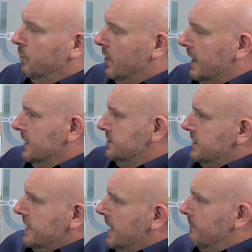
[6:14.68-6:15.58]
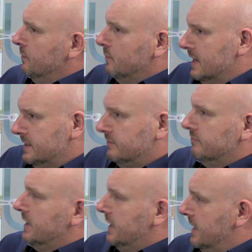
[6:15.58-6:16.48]
what actually happened, where the
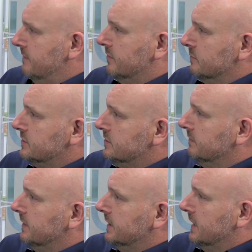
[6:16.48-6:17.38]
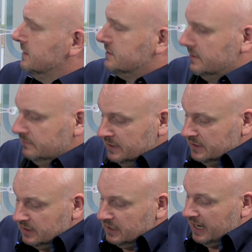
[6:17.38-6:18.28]
threat came from and stuff like that. So
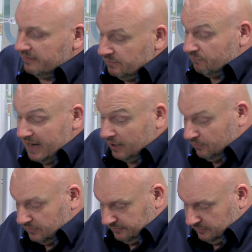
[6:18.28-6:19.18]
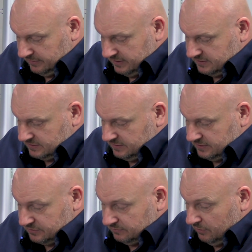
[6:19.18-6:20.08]
having a record of all of this
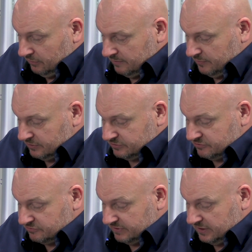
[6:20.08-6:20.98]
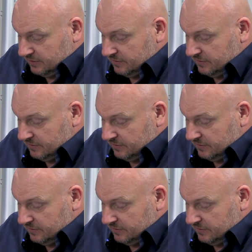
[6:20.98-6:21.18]
sort of logging and monitoring is really